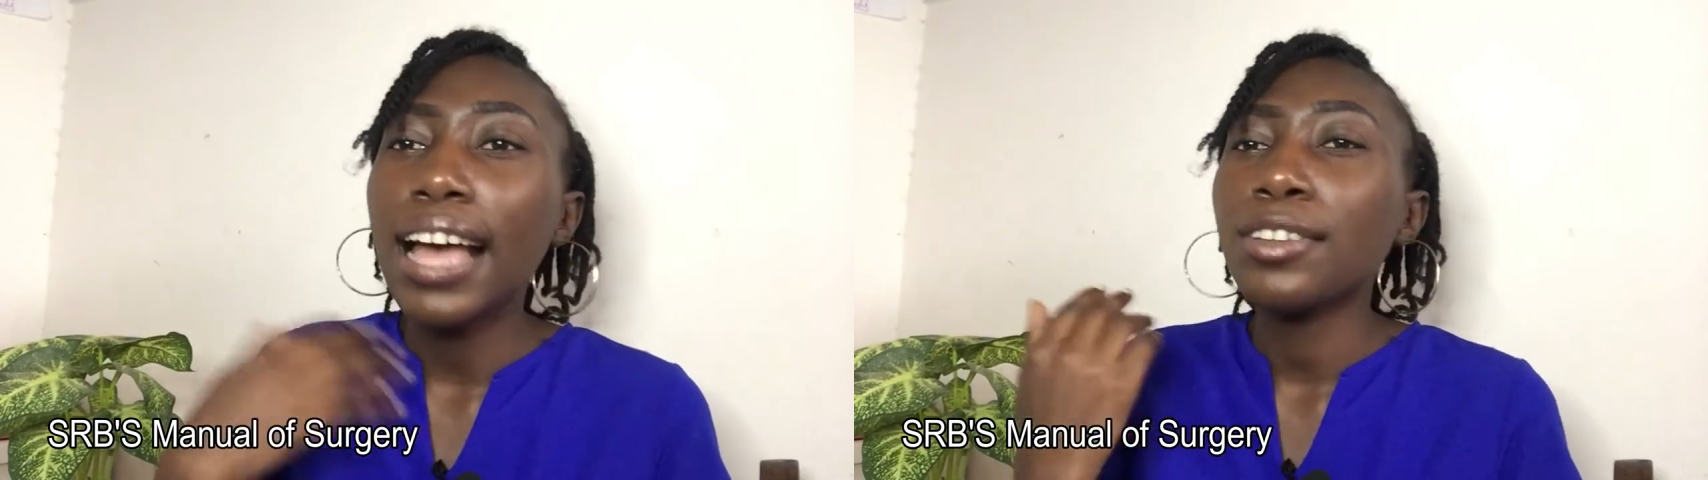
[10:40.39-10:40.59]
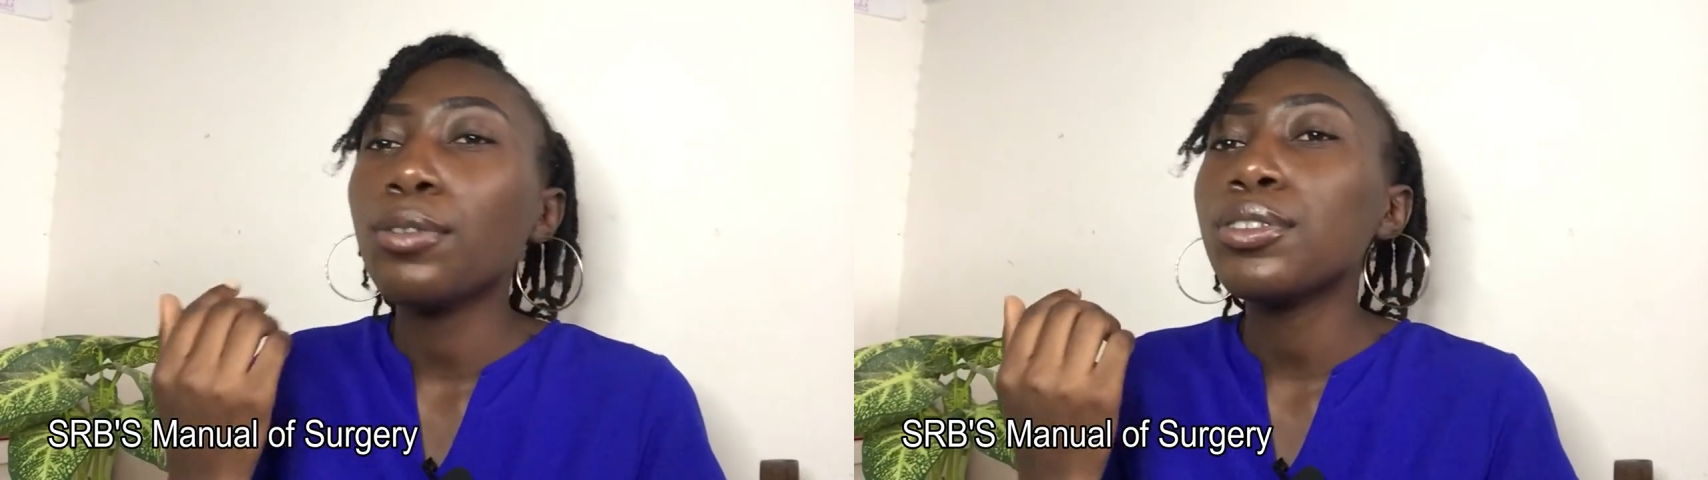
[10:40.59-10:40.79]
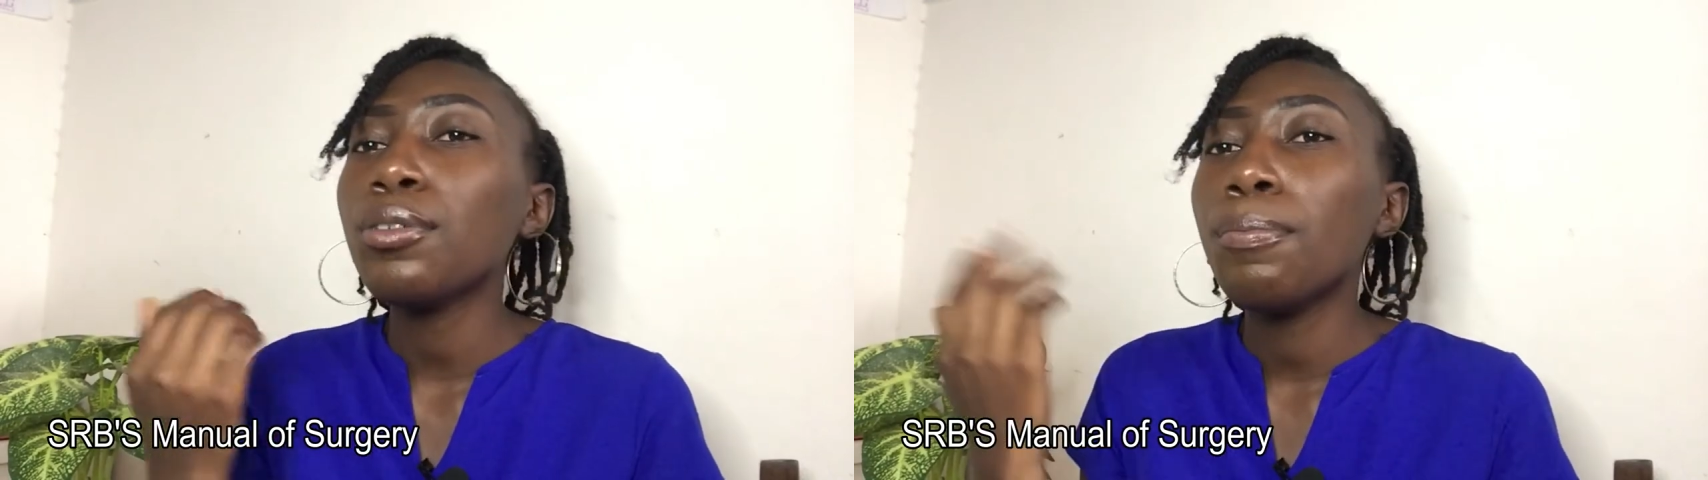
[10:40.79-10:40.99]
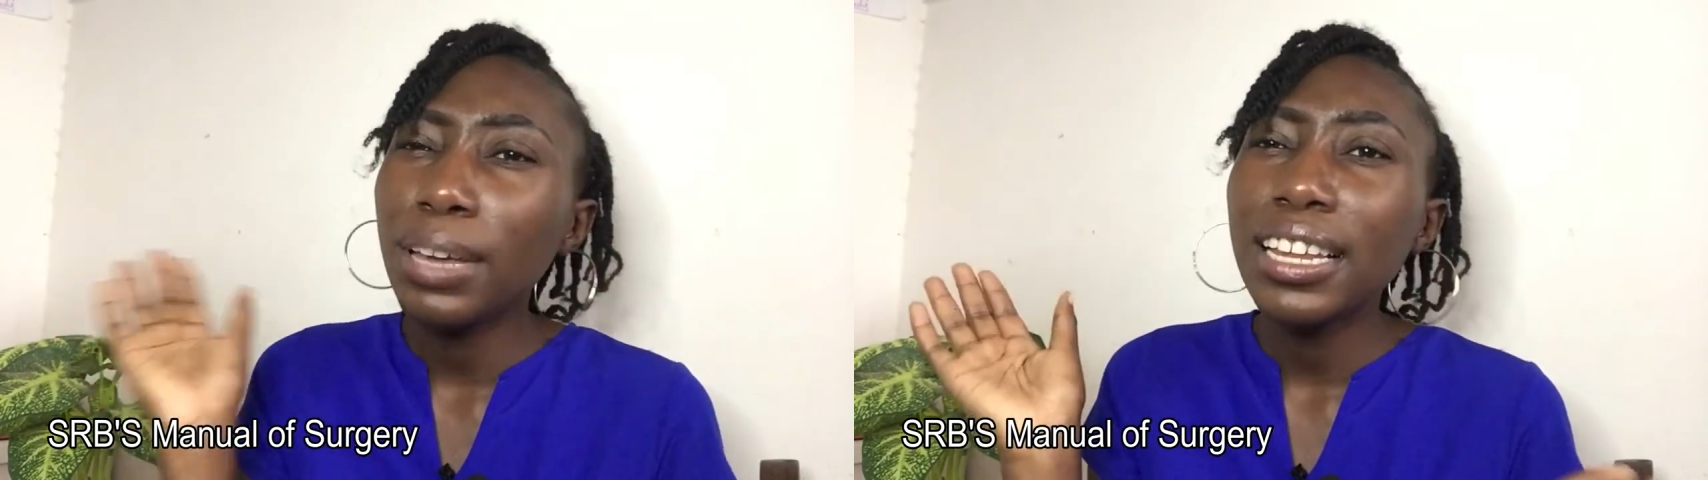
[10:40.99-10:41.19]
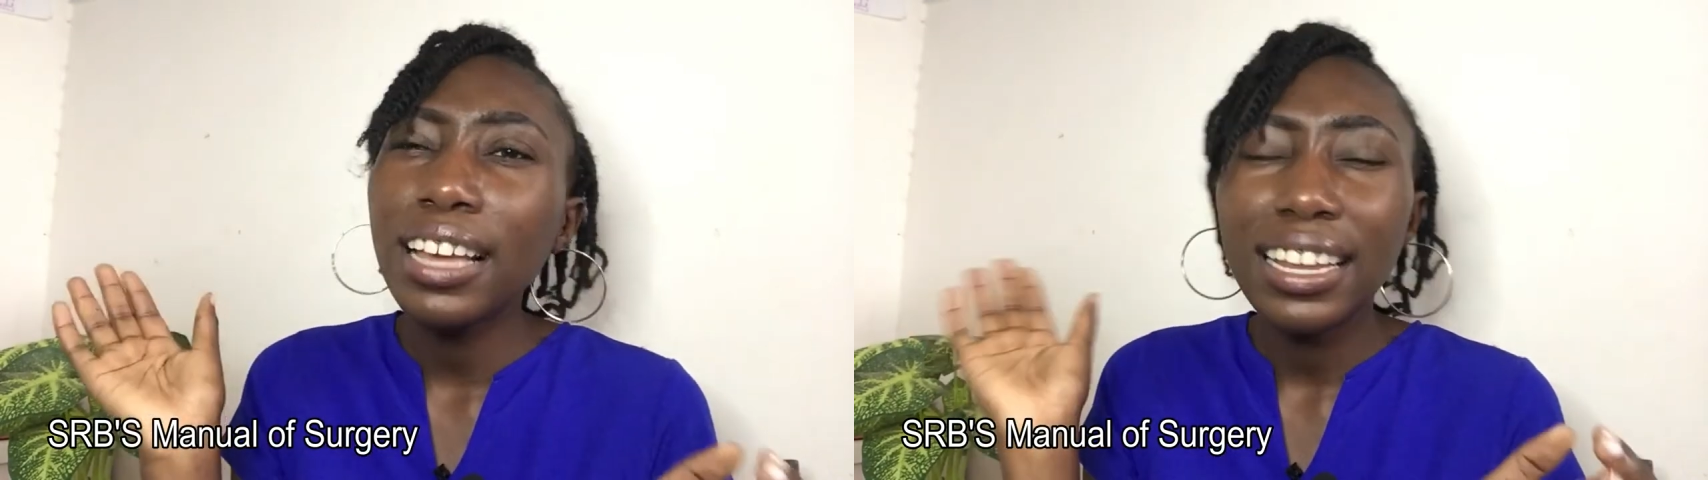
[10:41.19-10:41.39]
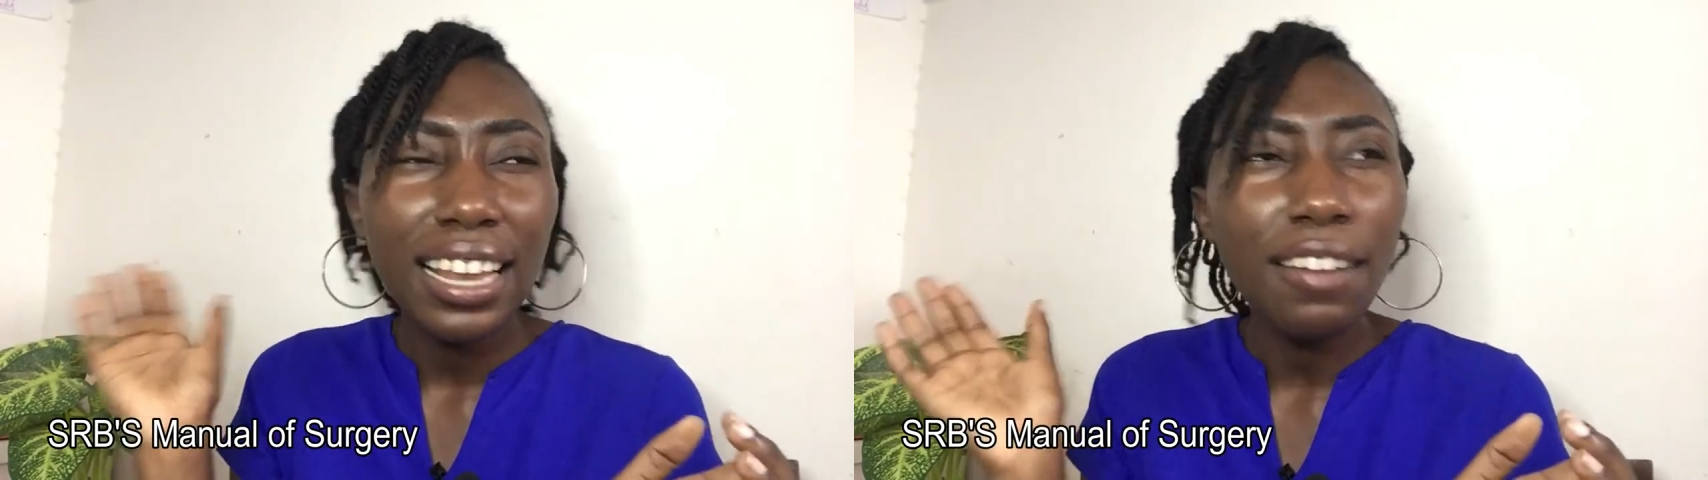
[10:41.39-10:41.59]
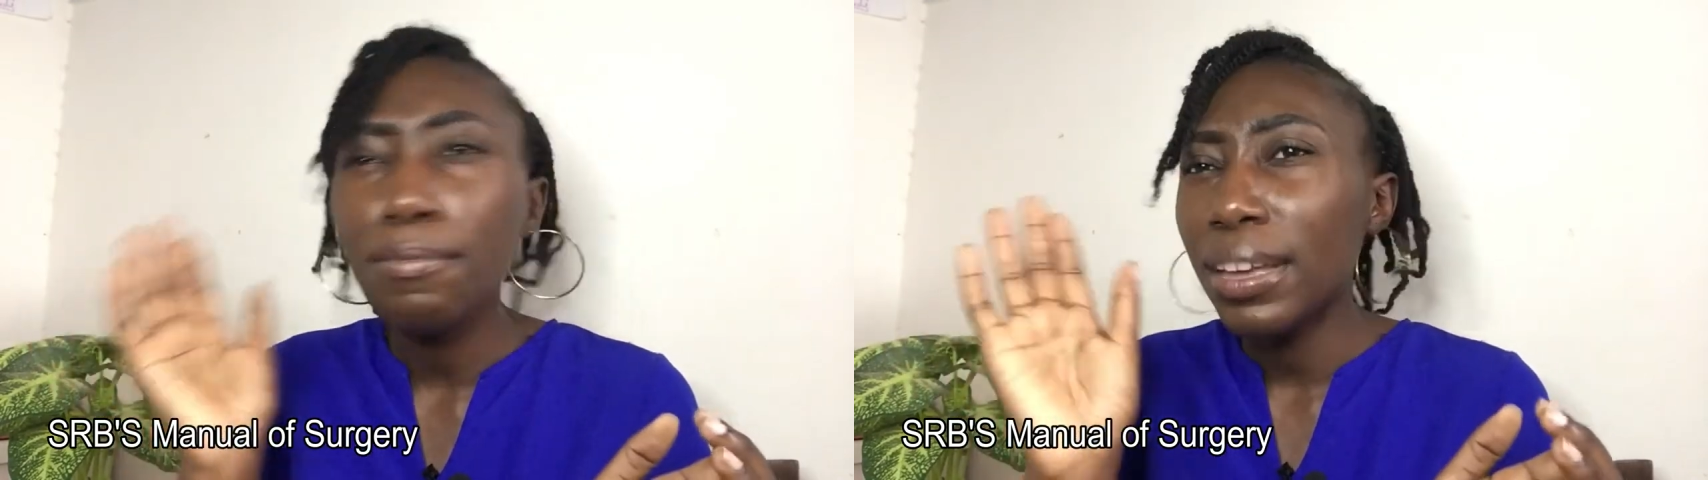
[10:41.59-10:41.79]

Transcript: And also Bailey and Love,